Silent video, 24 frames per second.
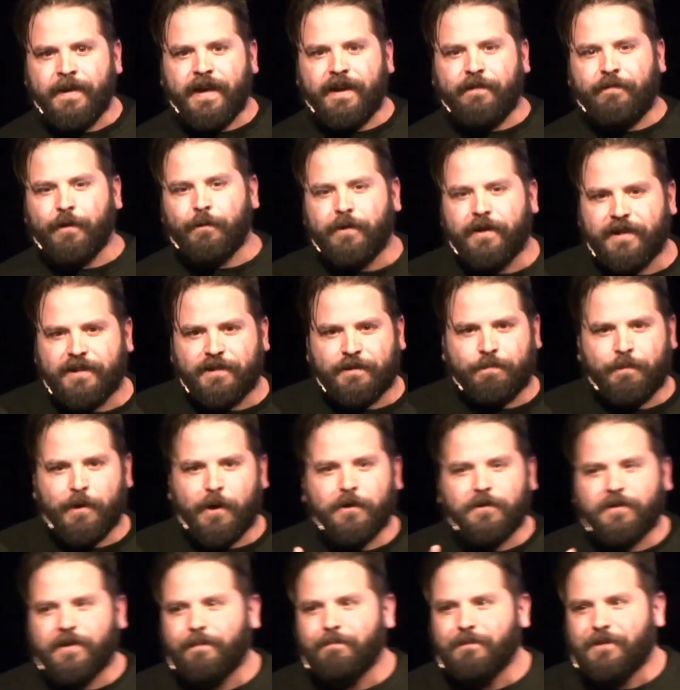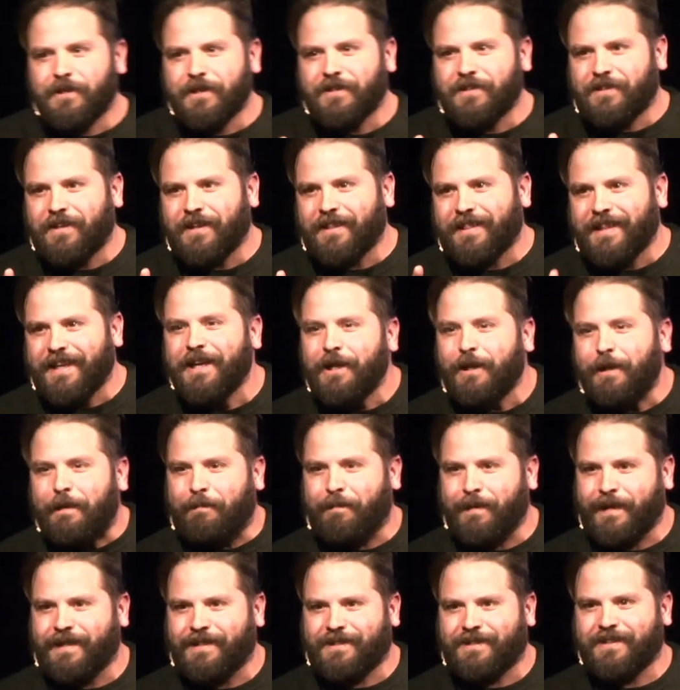if it would expose them just a little
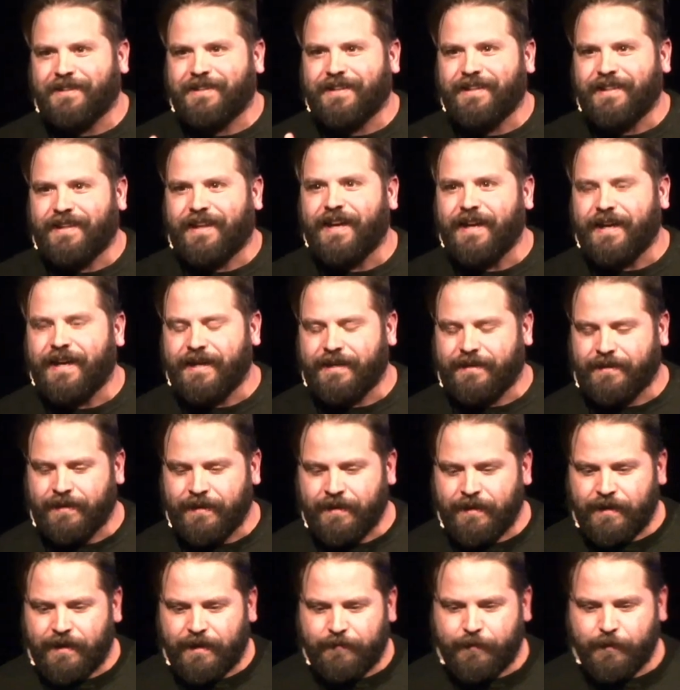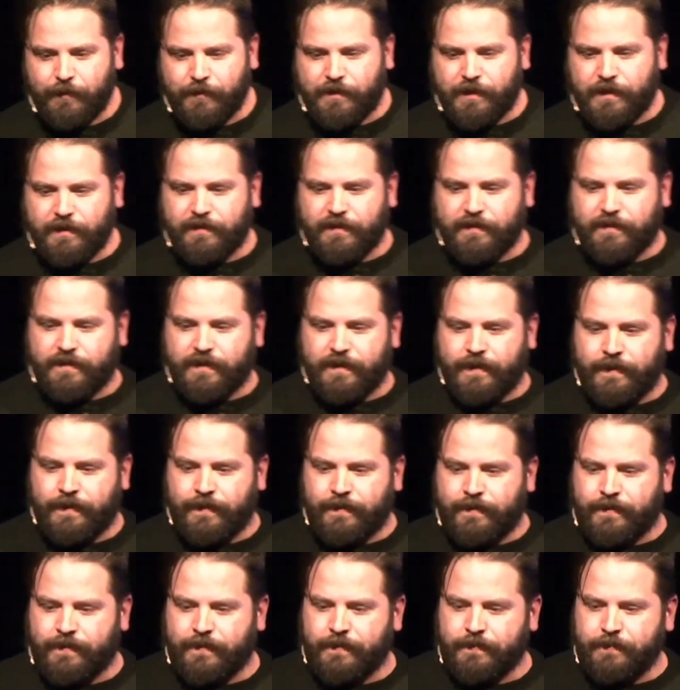bit to the light of who Jesus
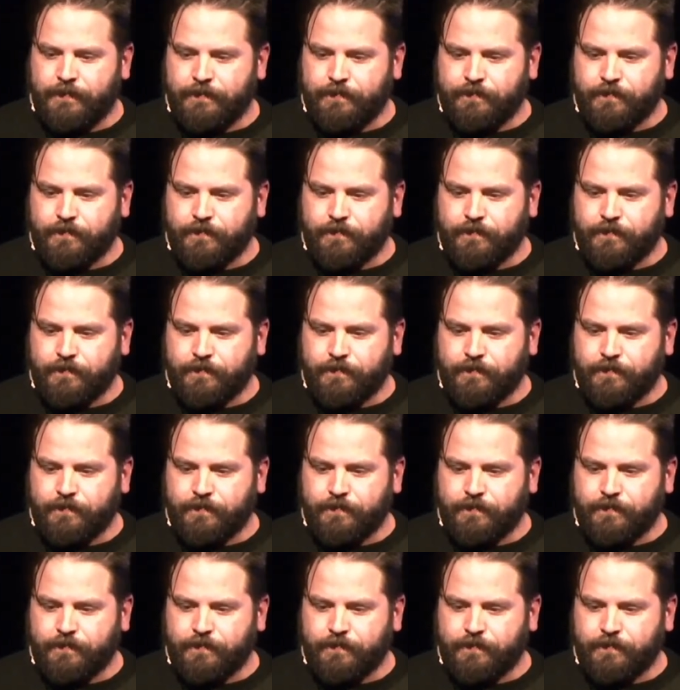is.